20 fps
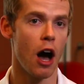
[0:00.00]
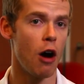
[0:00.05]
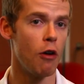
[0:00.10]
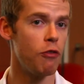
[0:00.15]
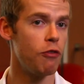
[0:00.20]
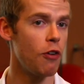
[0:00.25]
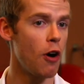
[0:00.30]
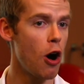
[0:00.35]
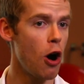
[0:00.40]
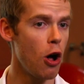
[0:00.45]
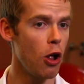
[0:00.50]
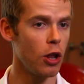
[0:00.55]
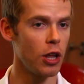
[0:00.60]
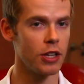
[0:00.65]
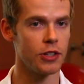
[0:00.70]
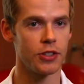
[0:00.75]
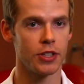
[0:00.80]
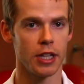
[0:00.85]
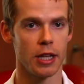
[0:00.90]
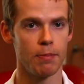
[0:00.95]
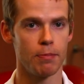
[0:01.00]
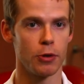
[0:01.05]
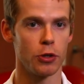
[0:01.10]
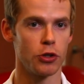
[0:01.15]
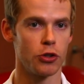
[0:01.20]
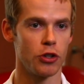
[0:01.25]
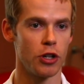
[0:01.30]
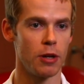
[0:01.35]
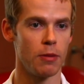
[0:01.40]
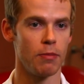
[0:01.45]
A fall, a slip, or
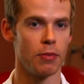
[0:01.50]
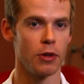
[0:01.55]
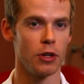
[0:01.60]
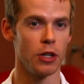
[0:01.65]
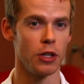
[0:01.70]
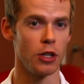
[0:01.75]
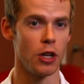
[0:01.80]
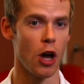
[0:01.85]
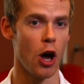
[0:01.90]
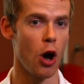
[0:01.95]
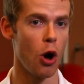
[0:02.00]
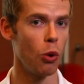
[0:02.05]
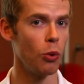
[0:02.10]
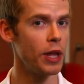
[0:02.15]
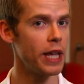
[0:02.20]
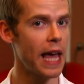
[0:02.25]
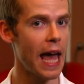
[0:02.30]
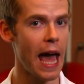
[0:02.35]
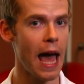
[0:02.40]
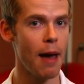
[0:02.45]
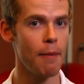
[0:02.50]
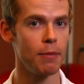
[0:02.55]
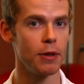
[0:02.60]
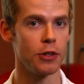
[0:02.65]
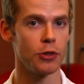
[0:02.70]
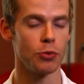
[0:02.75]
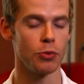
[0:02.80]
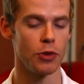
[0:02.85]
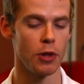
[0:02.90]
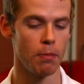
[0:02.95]
trip only
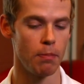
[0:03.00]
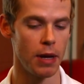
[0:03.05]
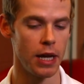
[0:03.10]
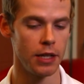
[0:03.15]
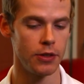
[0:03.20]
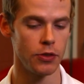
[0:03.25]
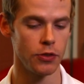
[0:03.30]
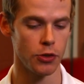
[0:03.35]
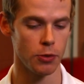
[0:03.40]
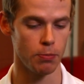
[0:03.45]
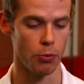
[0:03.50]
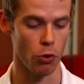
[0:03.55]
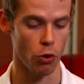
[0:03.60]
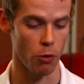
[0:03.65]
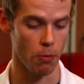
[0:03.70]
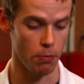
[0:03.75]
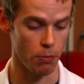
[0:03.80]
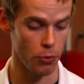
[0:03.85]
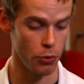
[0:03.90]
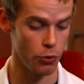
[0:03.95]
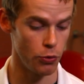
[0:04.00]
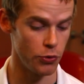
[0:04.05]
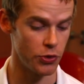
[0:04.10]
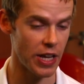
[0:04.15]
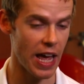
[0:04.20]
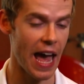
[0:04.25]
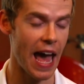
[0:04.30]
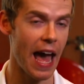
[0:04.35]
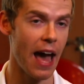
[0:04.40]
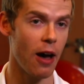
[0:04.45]
happens when the base of support moves
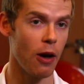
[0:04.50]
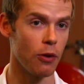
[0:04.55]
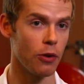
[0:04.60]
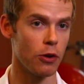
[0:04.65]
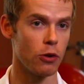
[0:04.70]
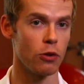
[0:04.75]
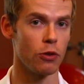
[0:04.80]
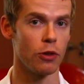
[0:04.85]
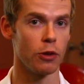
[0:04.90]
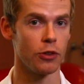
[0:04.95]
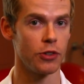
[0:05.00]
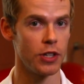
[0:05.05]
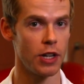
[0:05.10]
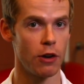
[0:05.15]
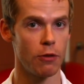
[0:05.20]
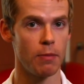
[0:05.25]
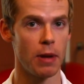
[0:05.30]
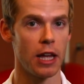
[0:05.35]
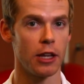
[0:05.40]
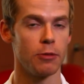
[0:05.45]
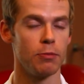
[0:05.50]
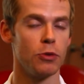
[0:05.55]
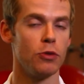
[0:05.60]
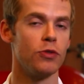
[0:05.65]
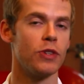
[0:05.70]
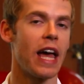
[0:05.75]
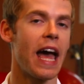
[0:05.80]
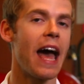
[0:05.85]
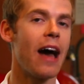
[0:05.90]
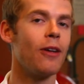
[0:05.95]
out, or the center of mass
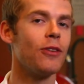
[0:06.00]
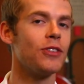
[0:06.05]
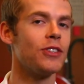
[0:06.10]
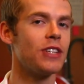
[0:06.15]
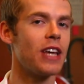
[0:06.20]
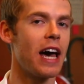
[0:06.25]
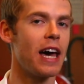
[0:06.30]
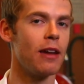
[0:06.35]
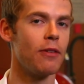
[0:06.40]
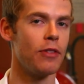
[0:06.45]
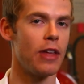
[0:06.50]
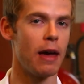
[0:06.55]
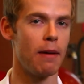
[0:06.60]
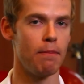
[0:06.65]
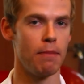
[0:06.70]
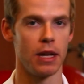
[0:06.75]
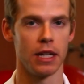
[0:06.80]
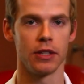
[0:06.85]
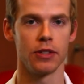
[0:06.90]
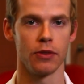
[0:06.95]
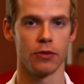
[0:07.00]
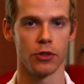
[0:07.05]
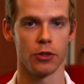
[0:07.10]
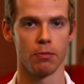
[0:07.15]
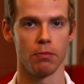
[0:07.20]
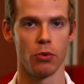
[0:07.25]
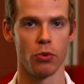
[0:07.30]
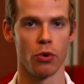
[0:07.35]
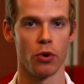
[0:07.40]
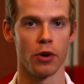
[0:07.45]
moves outside of that base of
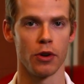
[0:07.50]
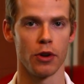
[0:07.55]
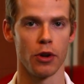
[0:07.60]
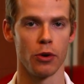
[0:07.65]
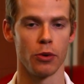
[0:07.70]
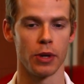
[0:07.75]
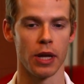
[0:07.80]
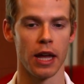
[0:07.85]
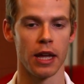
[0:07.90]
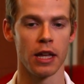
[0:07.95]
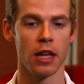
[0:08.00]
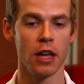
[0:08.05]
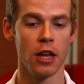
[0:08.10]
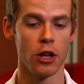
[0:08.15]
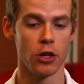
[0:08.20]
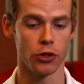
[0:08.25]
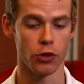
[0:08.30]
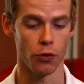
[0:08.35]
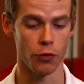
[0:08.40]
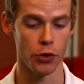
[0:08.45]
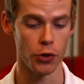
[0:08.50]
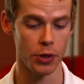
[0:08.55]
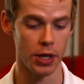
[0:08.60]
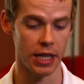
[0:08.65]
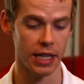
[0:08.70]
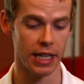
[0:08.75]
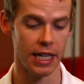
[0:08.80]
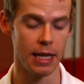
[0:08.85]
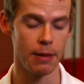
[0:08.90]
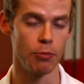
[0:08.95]
support, okay? So if you
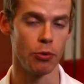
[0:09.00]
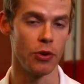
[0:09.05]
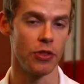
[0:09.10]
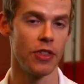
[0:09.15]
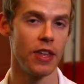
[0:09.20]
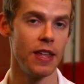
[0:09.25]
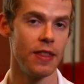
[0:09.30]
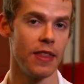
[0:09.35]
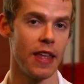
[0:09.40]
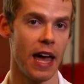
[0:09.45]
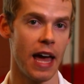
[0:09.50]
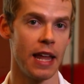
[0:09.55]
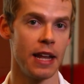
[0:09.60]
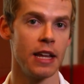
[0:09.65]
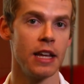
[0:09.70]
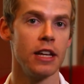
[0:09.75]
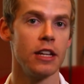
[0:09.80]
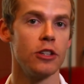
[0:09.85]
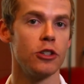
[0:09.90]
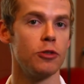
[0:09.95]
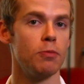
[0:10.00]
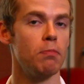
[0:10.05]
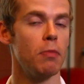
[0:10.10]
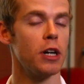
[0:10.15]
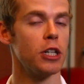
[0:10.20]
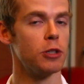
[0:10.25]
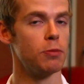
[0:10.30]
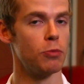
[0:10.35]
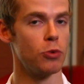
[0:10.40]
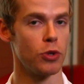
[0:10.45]
can keep within that, it's
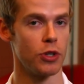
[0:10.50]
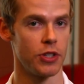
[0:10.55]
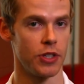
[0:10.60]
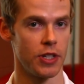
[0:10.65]
much more